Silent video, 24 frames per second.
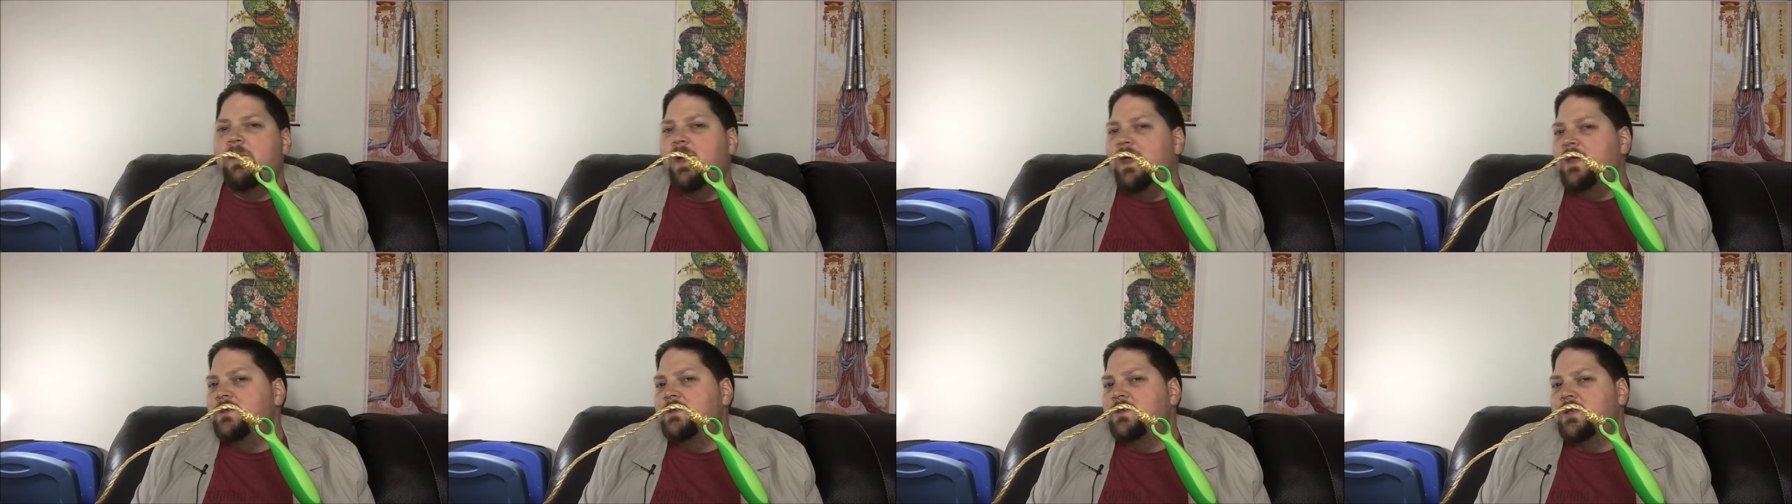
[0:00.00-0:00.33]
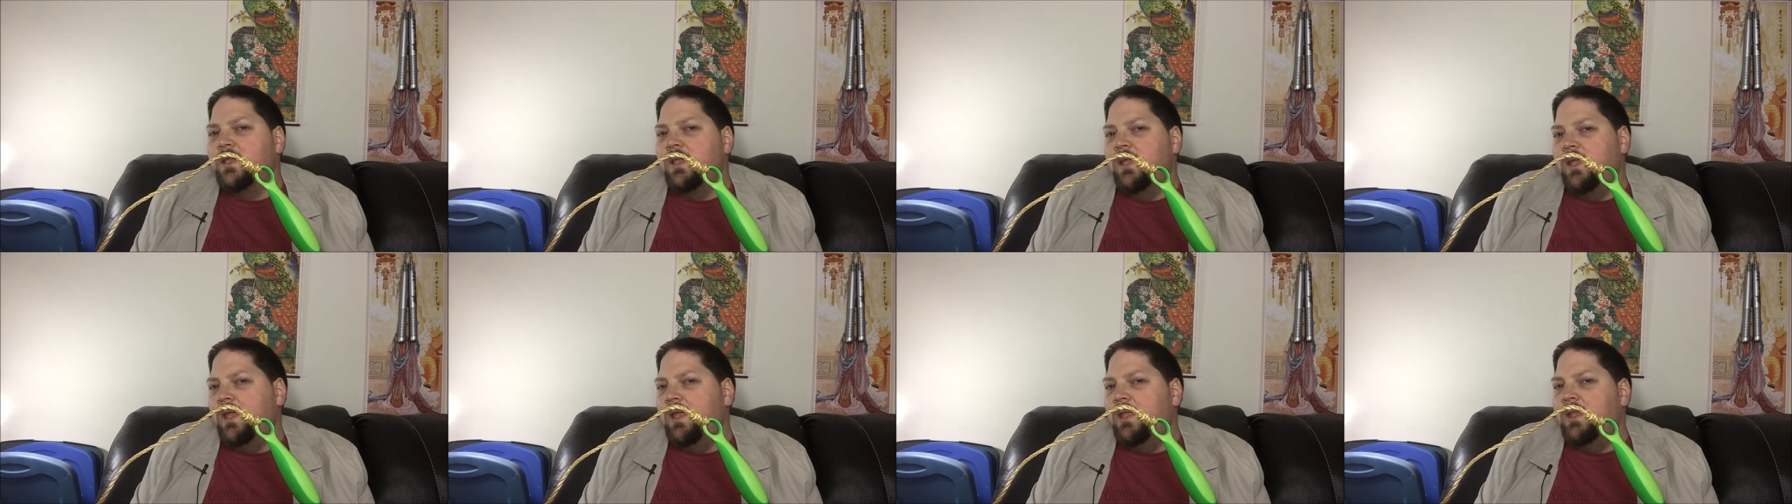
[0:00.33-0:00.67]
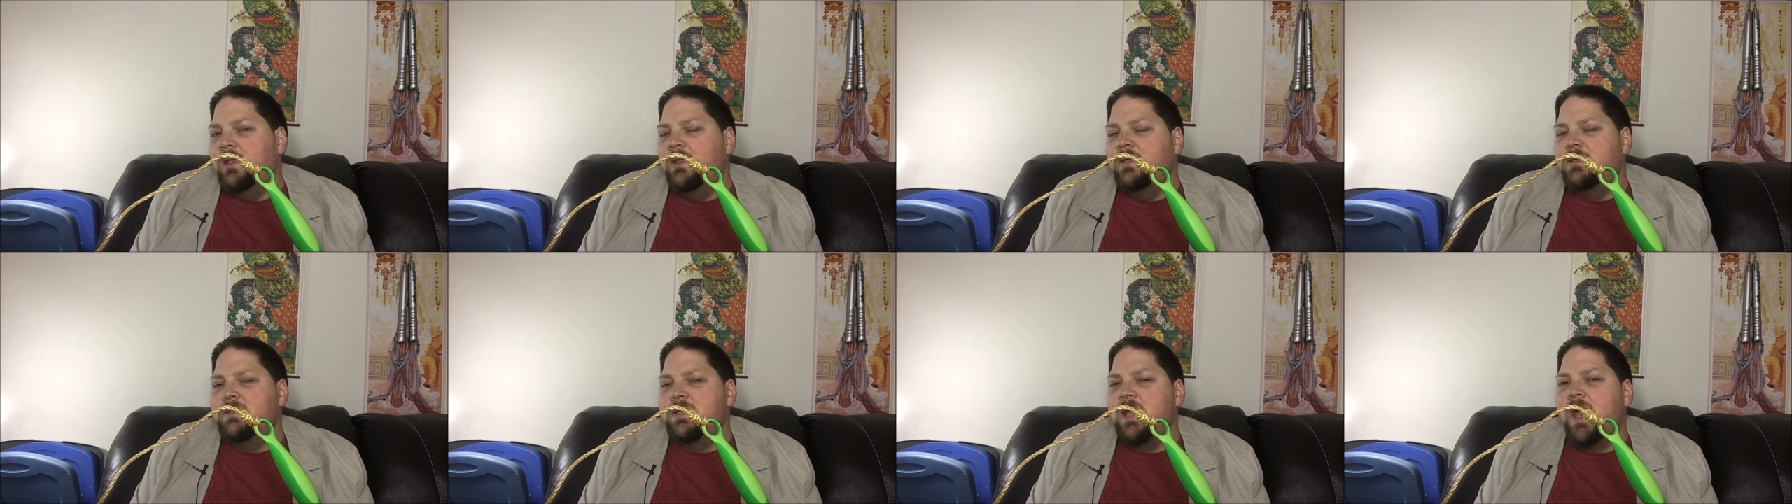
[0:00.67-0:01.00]
Basically,
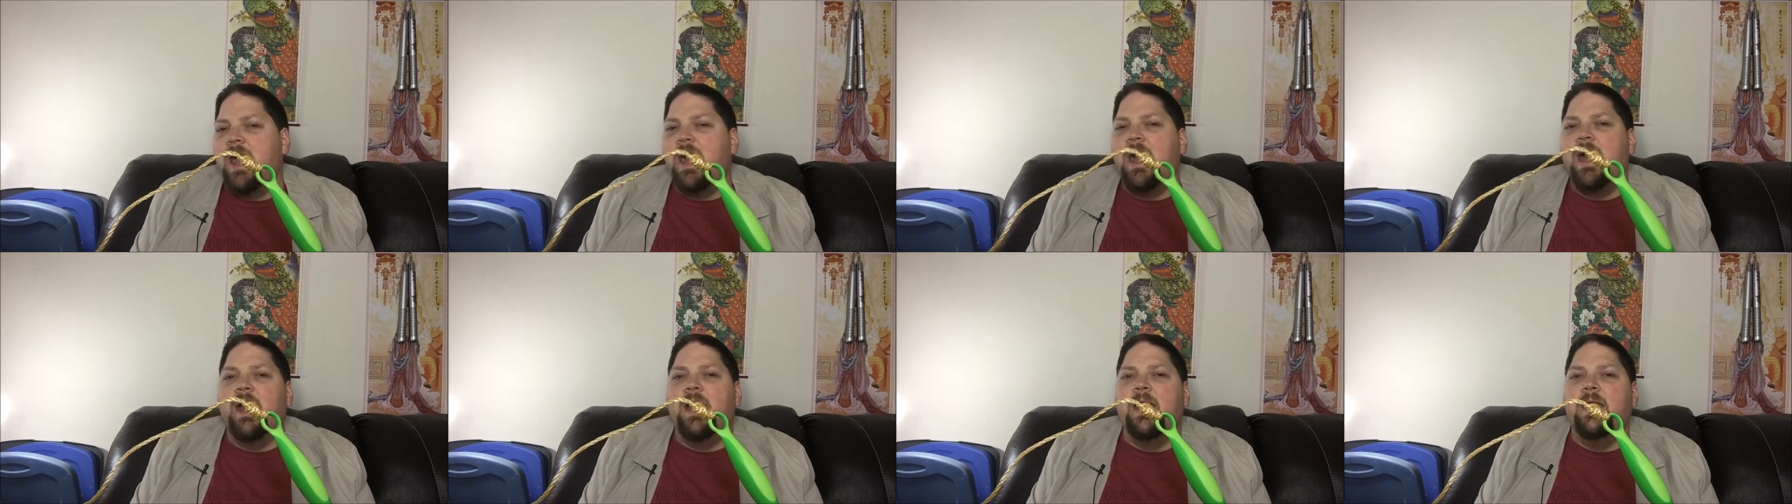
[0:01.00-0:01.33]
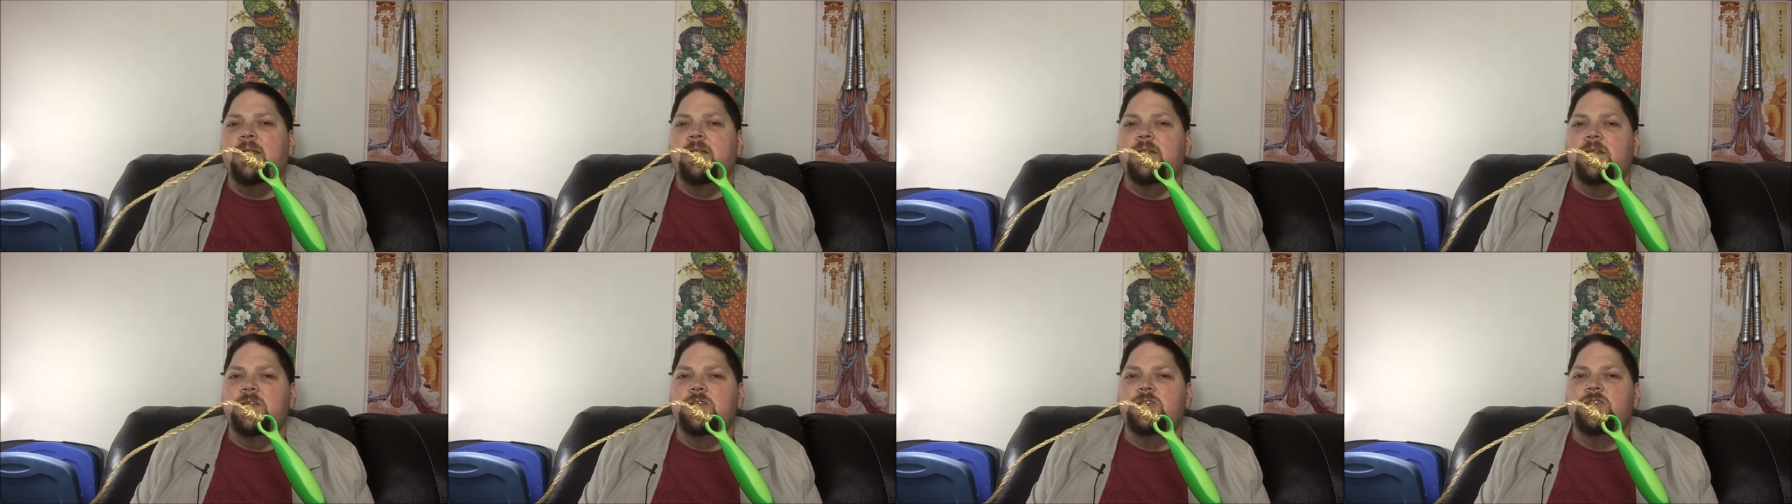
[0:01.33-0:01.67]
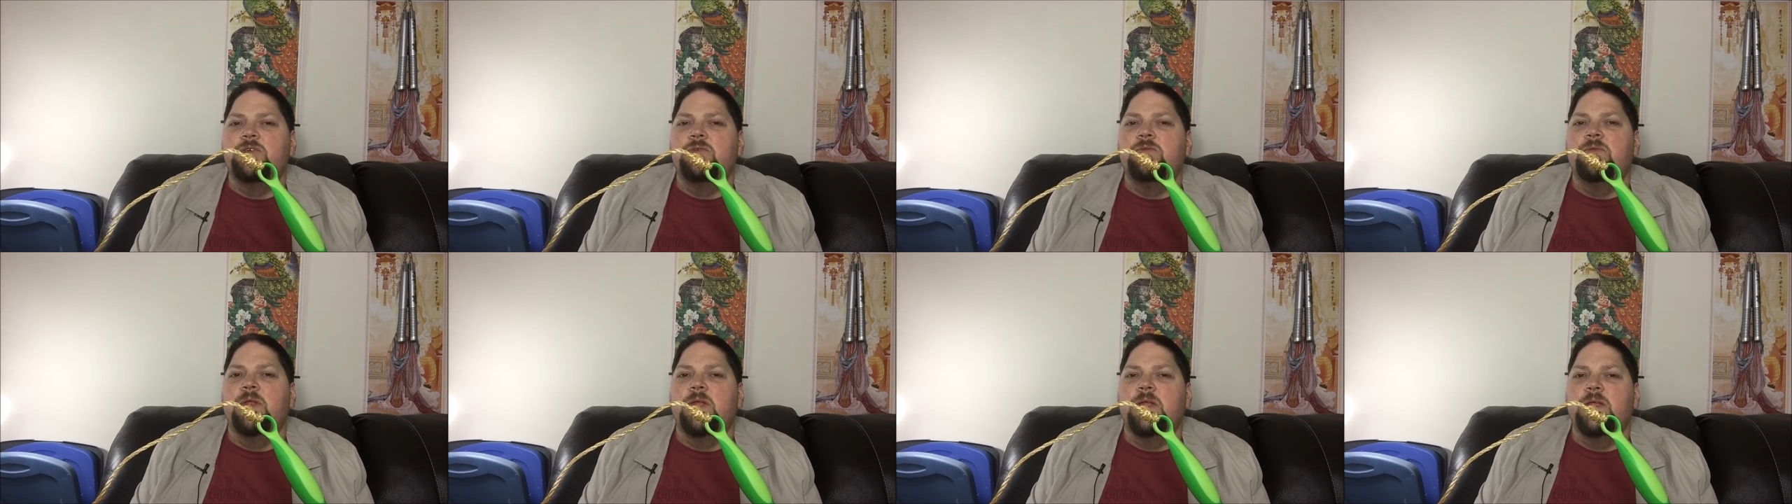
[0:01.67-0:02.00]
any tie
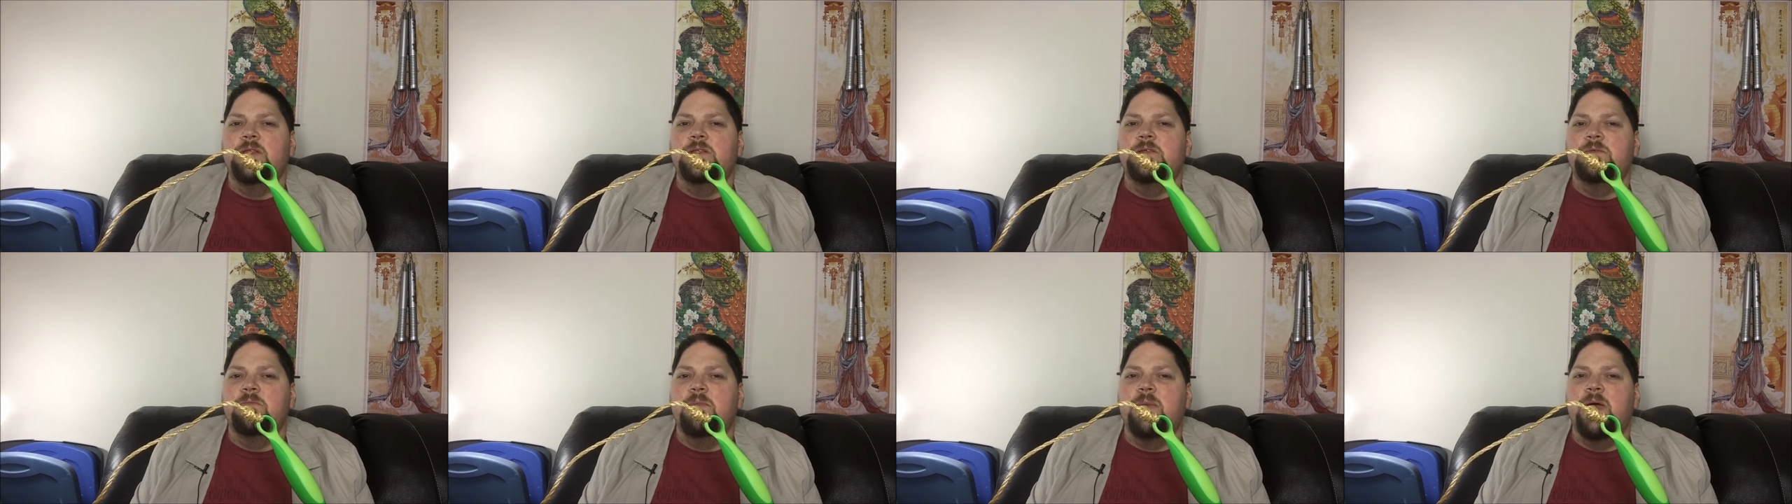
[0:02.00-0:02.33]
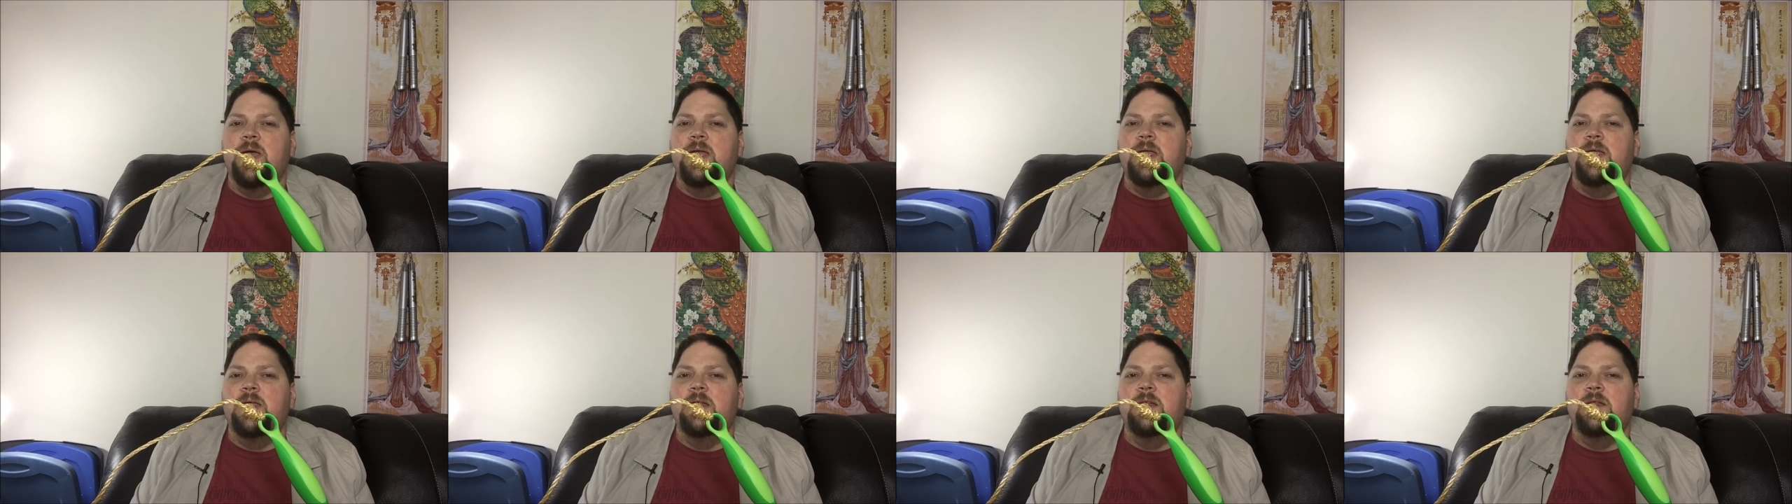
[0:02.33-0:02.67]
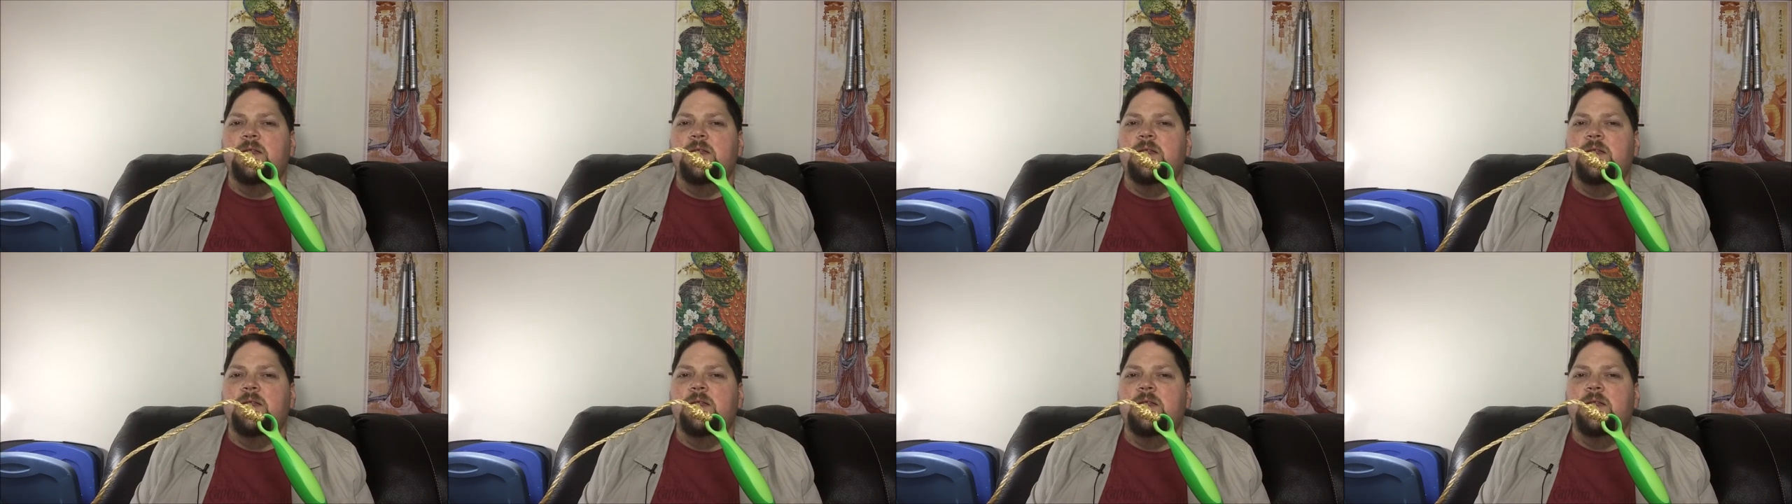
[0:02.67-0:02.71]
that you need to make,